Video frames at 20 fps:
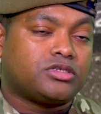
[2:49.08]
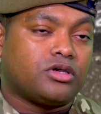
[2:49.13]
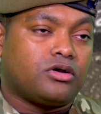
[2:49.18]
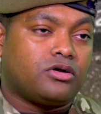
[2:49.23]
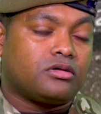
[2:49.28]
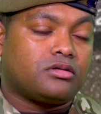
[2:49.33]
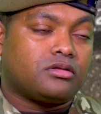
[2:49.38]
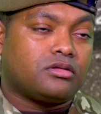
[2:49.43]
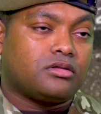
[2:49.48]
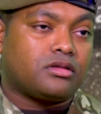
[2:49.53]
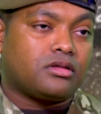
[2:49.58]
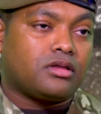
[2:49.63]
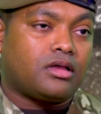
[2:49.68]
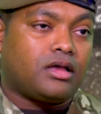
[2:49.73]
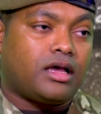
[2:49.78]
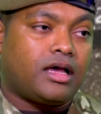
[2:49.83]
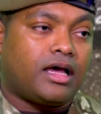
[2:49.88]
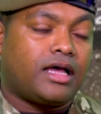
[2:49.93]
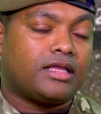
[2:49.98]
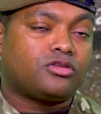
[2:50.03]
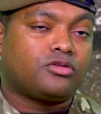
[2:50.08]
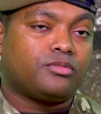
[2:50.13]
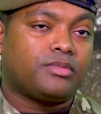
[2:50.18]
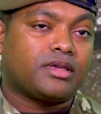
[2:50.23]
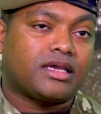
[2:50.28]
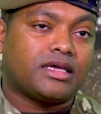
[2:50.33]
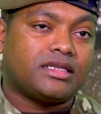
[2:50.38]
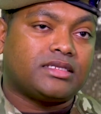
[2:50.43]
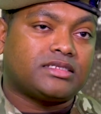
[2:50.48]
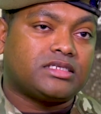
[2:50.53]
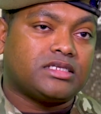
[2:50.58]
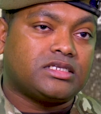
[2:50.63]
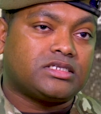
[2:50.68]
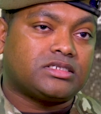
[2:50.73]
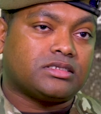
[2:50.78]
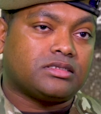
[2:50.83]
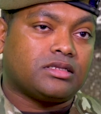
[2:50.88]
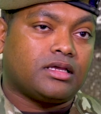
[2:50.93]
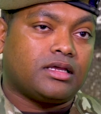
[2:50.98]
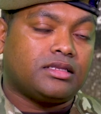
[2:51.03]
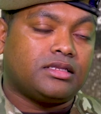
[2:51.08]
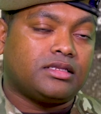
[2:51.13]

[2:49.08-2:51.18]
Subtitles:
So I had to make a decision,